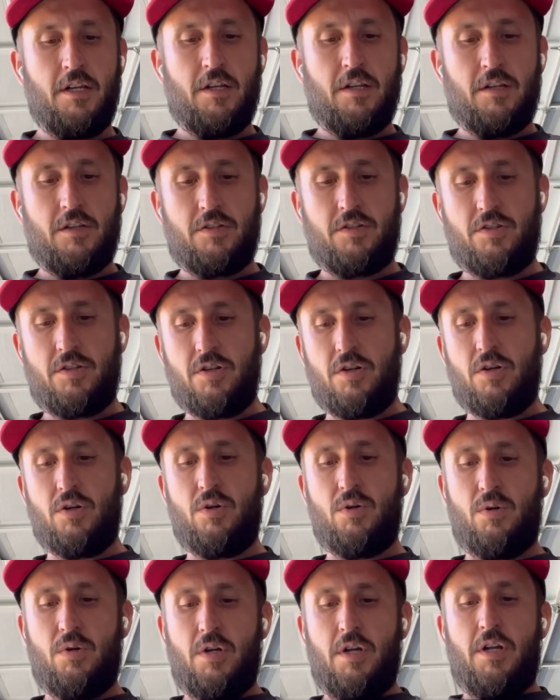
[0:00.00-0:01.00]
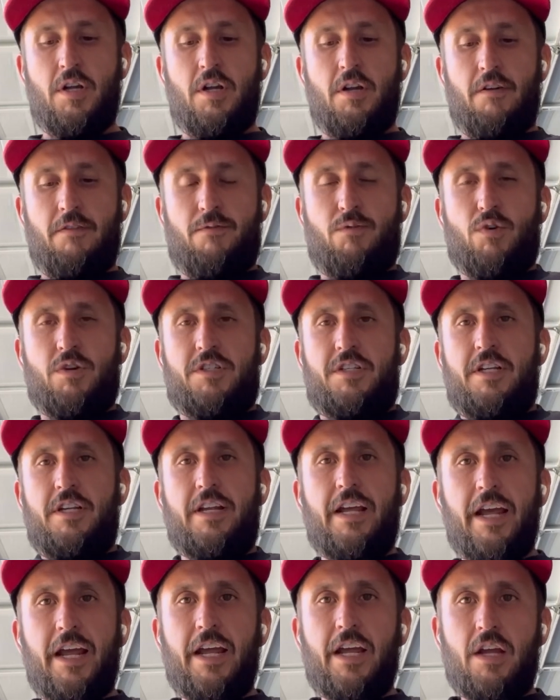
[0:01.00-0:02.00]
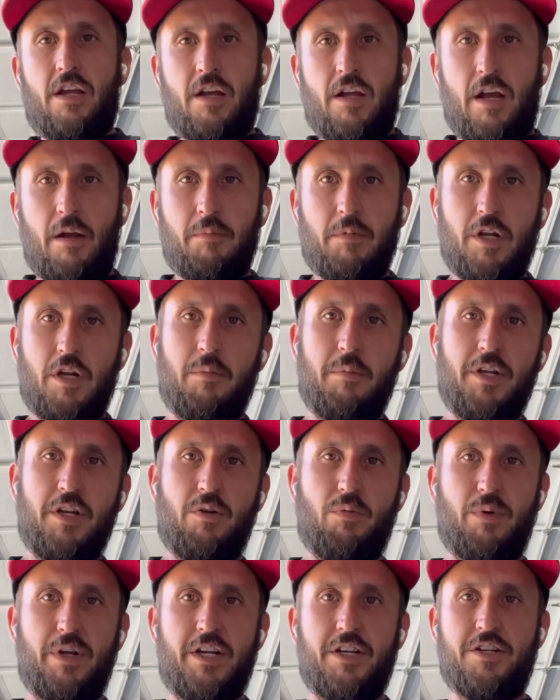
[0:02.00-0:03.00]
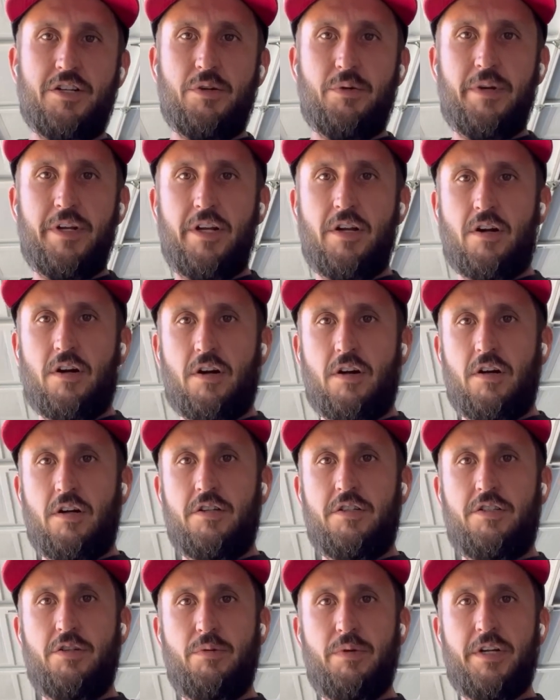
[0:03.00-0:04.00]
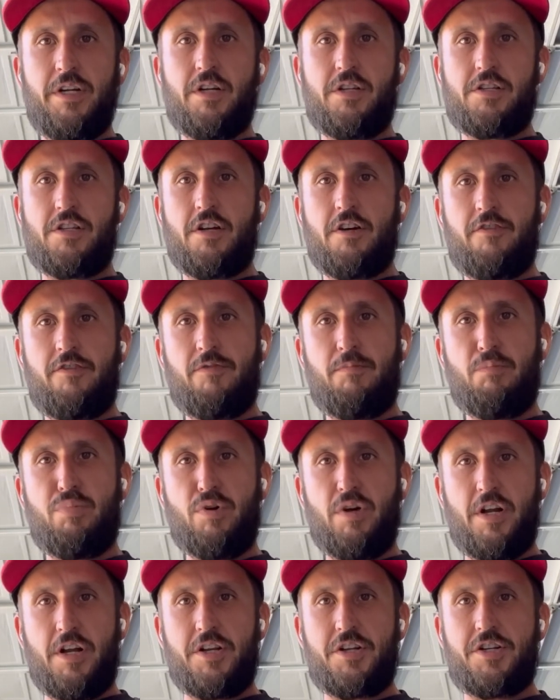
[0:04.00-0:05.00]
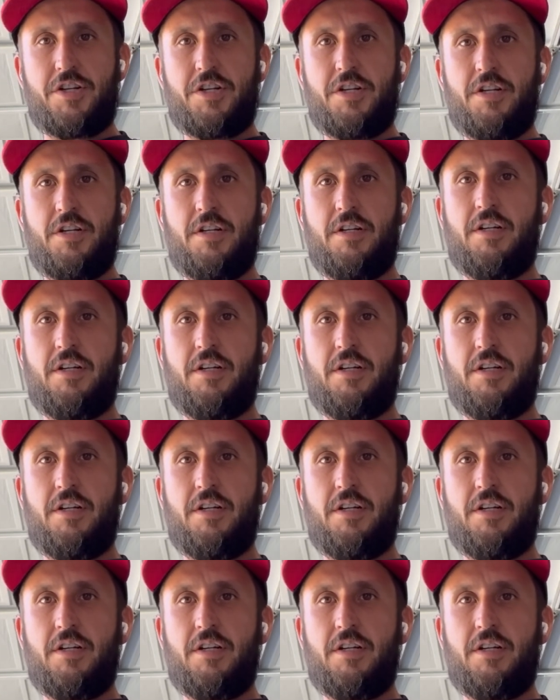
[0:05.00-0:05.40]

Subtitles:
So for today, I'm going to be redoing our do-it-yourself brush.